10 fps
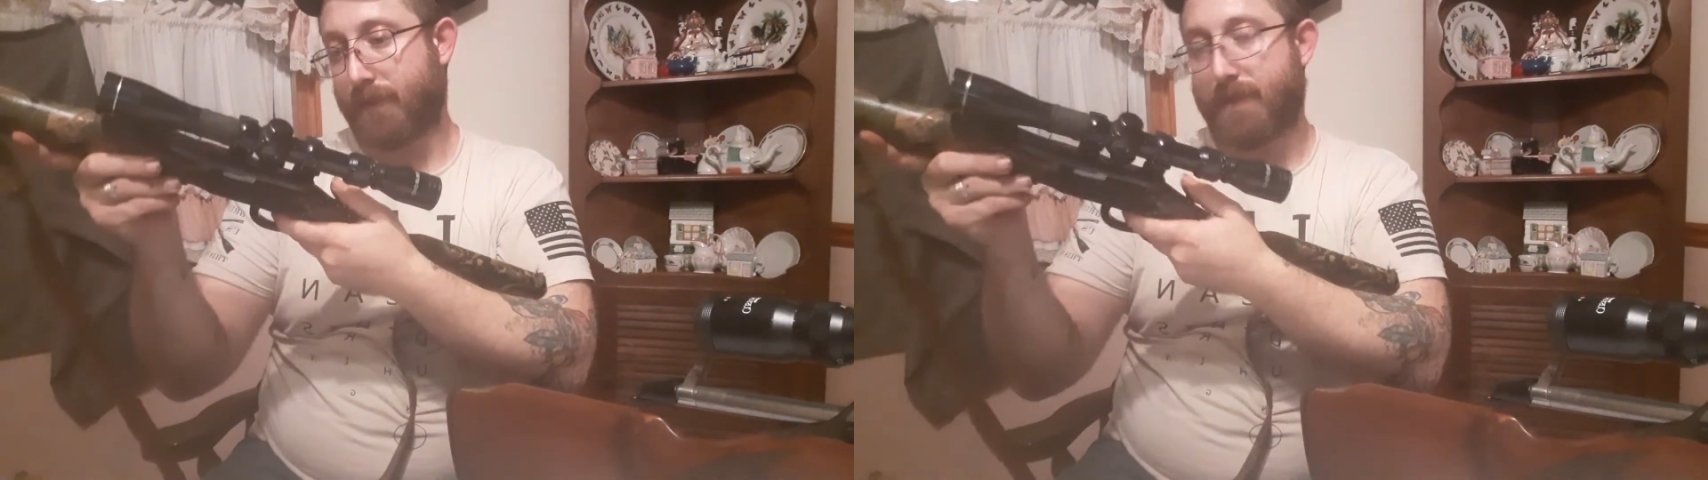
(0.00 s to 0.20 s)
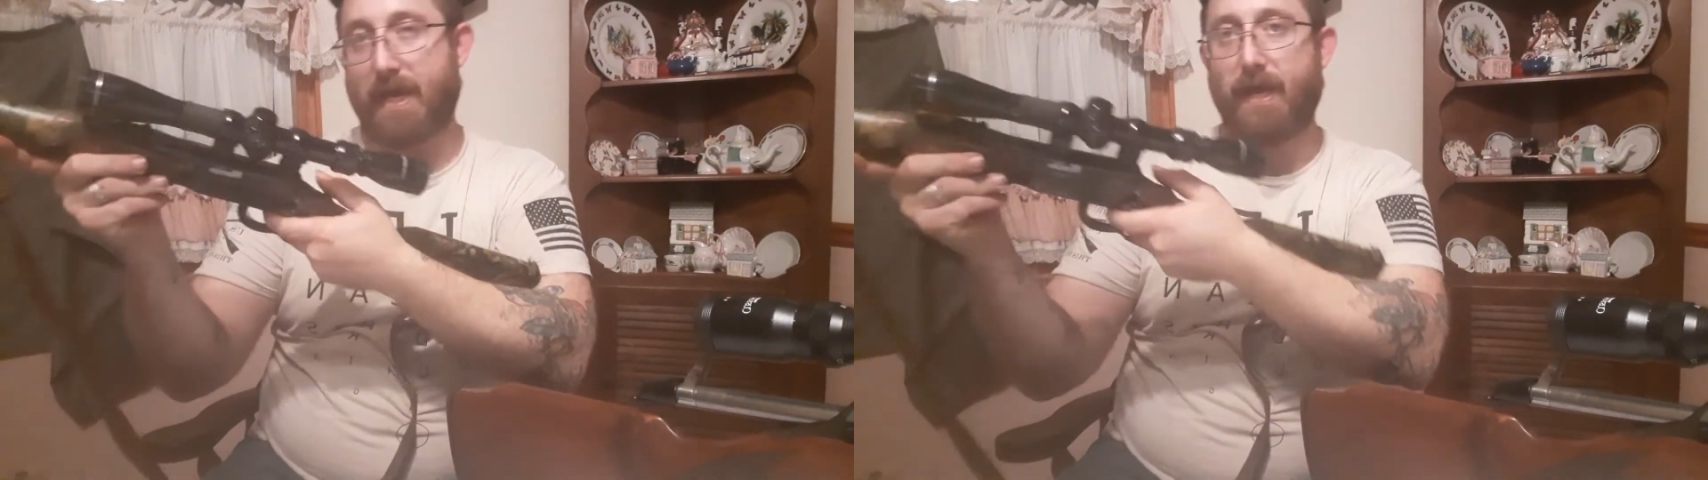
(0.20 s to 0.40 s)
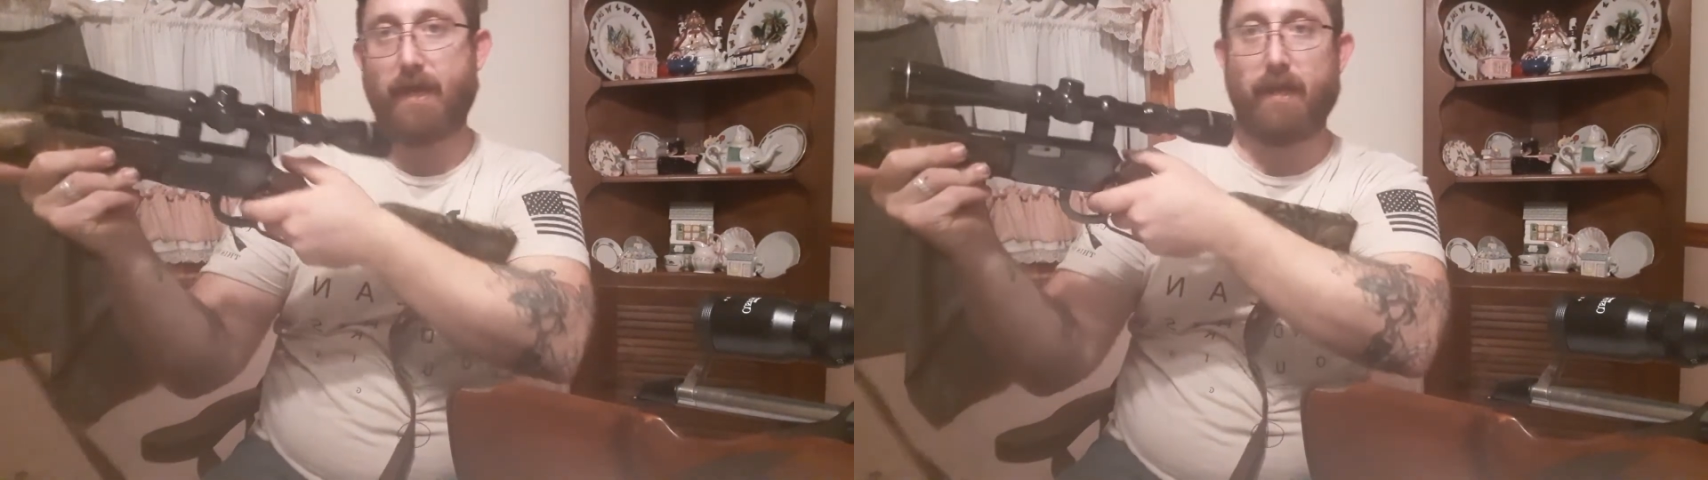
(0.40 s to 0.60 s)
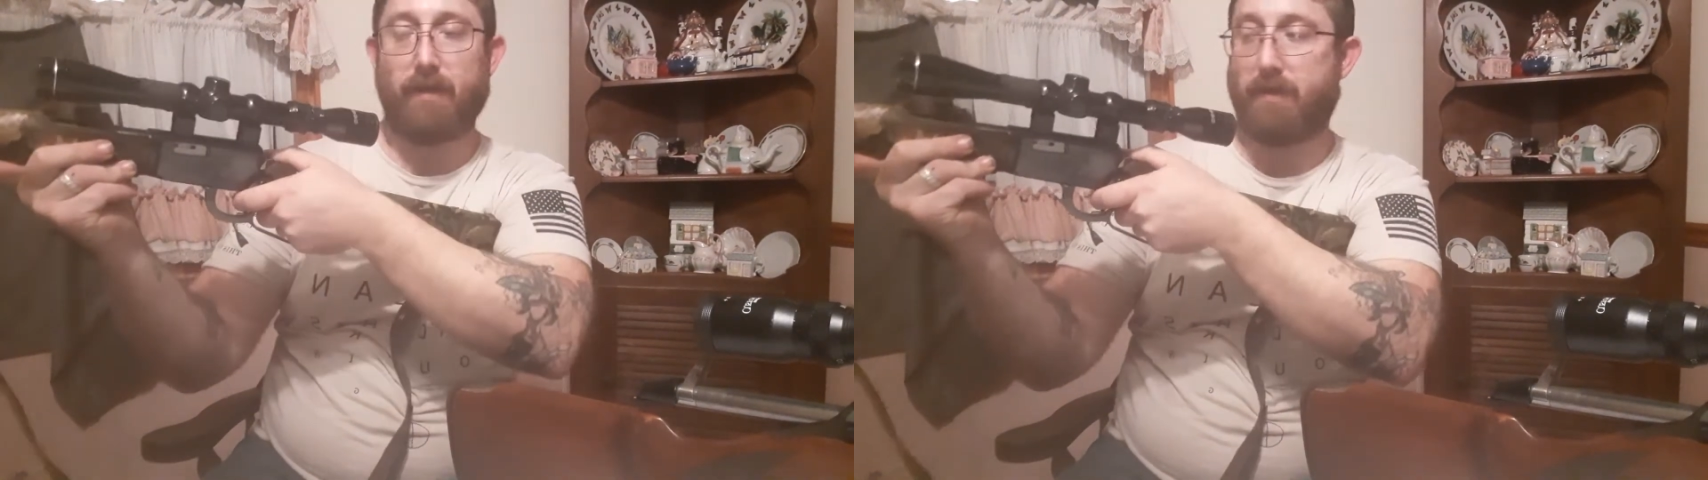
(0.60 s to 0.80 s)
that,